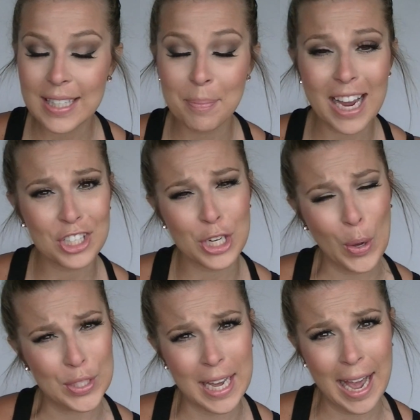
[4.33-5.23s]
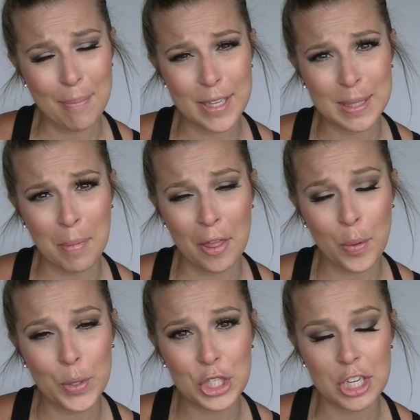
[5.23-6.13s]
I'm actually on time this month,
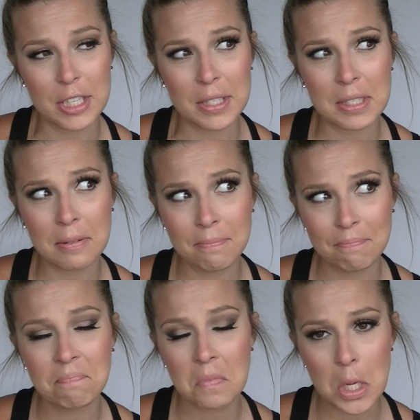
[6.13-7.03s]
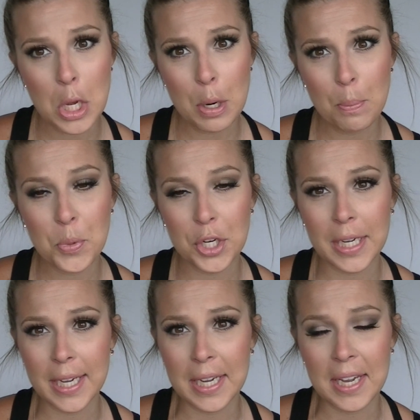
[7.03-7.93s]
which is
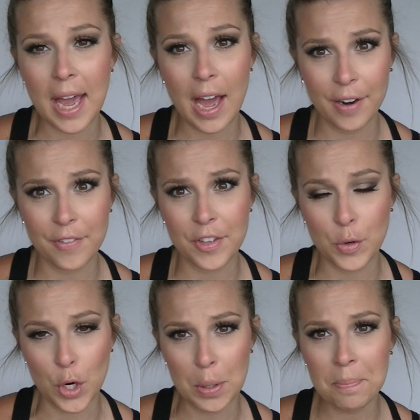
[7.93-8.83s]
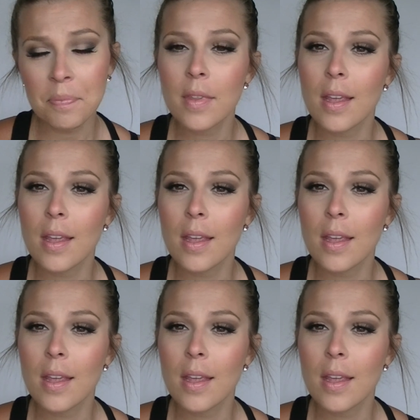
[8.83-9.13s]
pretty out of the norm.